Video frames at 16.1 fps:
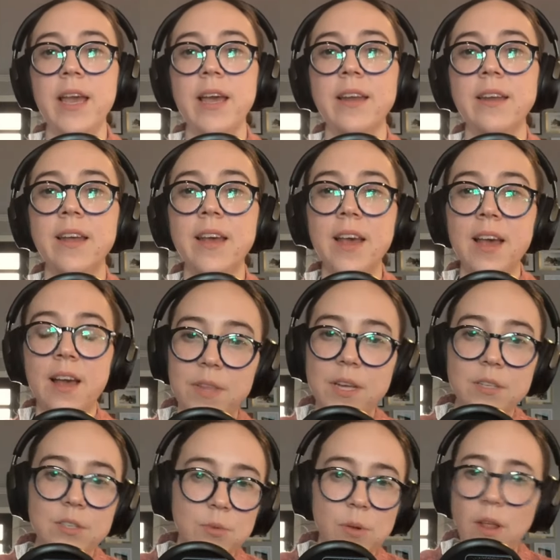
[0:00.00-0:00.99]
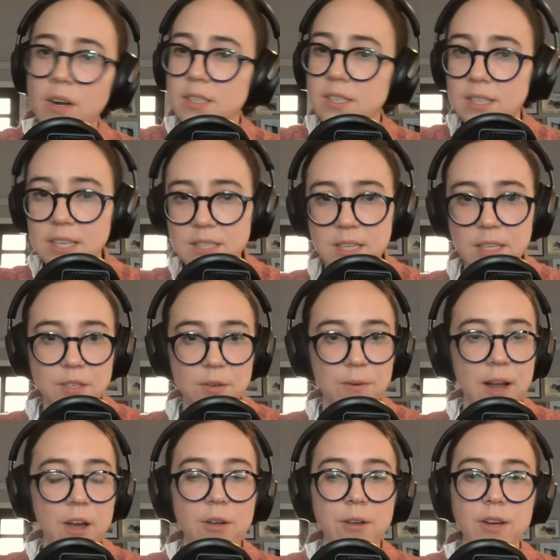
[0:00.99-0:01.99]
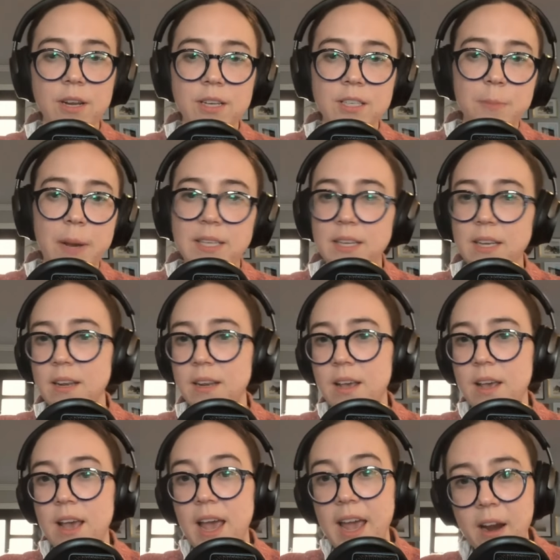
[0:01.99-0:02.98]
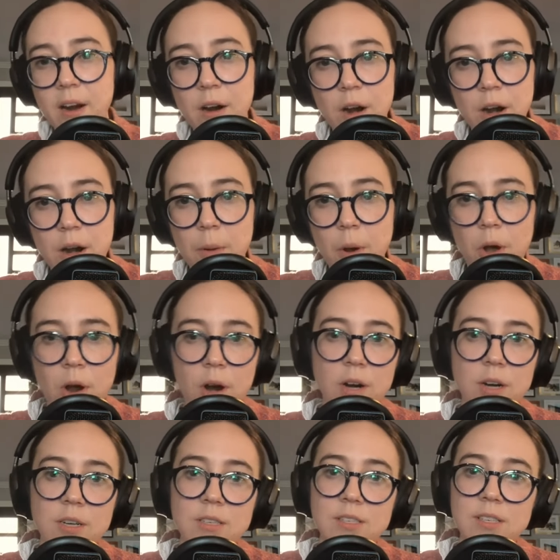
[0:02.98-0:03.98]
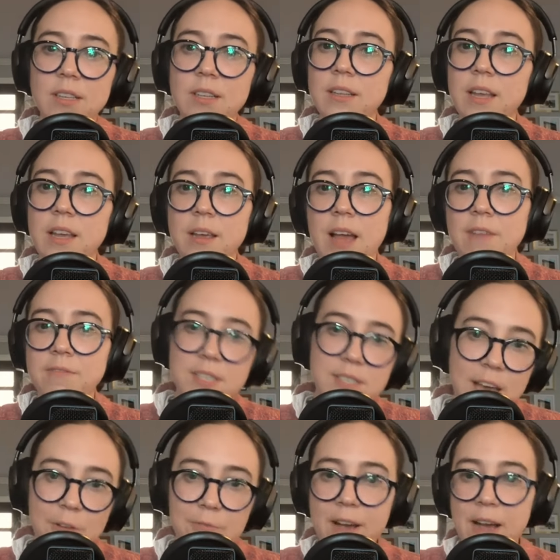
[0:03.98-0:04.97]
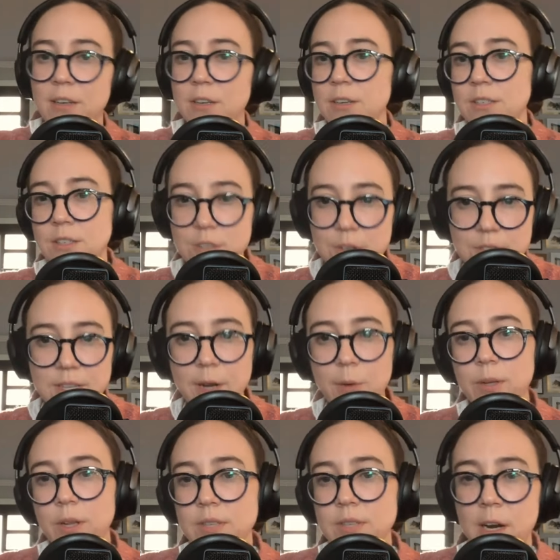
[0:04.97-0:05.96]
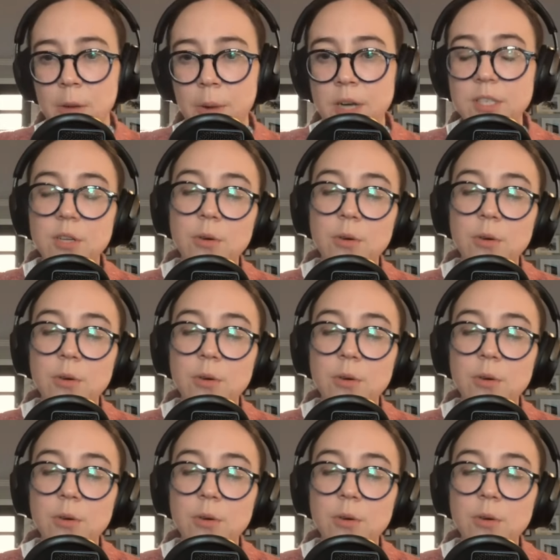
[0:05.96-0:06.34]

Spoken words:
And they do a lot of statistics around expected error bars, and they have discount factors associated with those error bars.